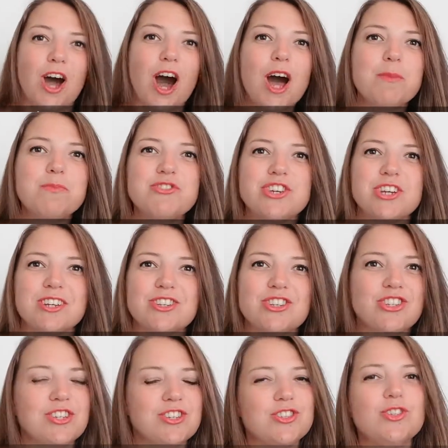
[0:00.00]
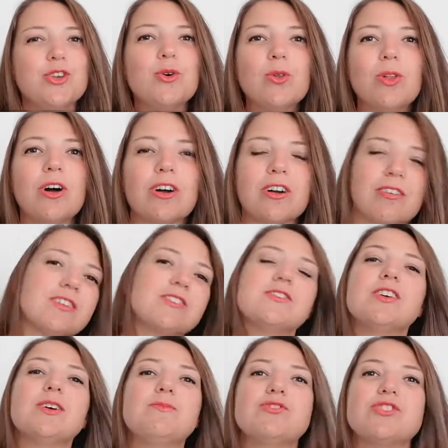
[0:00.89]
object. She's no longer a
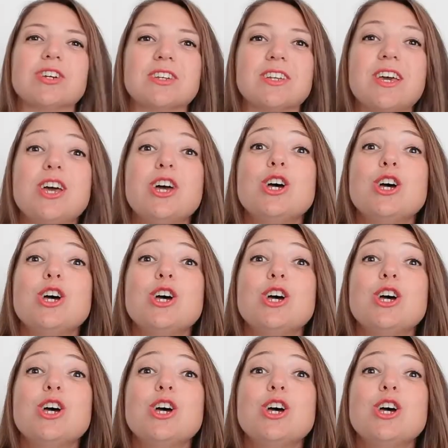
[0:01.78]
subject.